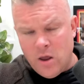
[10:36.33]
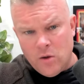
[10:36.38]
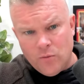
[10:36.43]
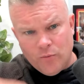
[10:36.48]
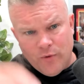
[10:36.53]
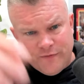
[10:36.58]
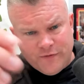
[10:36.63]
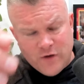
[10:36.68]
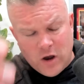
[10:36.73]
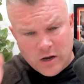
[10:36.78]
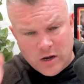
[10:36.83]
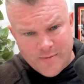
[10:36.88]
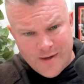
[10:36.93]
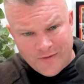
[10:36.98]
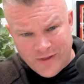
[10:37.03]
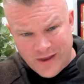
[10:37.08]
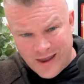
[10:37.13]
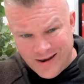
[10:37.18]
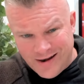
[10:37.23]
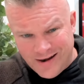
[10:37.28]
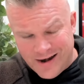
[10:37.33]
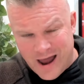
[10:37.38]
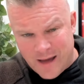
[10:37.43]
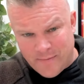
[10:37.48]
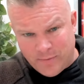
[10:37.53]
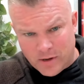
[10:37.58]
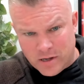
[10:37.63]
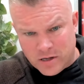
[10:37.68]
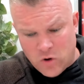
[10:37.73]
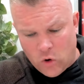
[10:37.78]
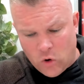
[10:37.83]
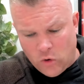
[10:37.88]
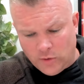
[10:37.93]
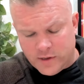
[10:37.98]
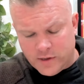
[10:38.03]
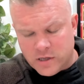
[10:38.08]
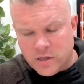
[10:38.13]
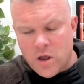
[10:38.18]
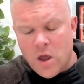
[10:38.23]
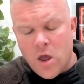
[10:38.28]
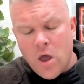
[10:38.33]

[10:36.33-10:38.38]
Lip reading: We've talked about the Indianapolis Colts.